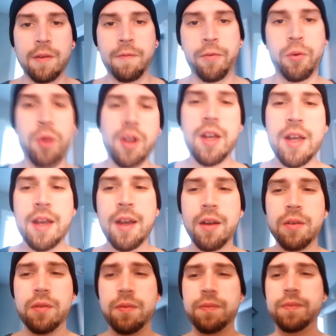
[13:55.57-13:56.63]
for right
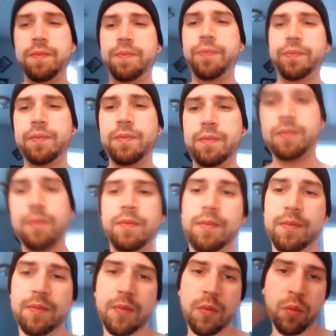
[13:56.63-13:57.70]
now,
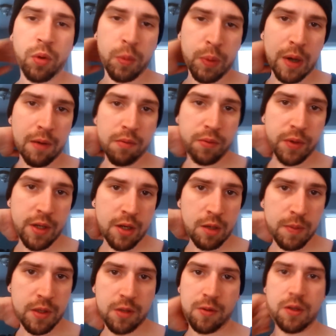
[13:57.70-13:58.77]
we're probably going
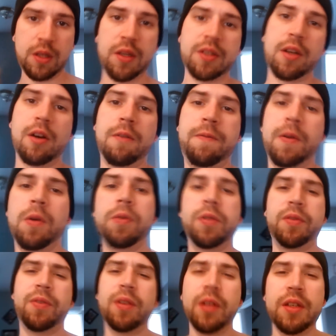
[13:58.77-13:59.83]
to be doing these on our
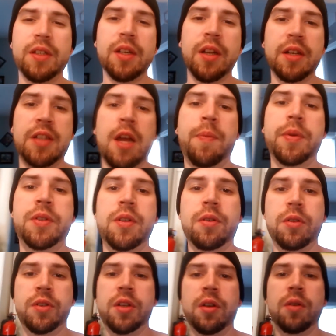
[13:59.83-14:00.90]
phones for at least the next episode
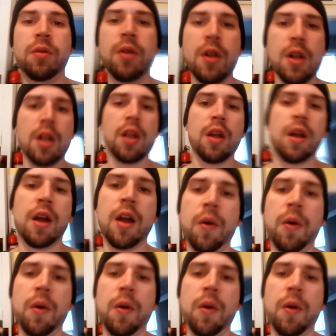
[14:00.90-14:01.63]
or two. We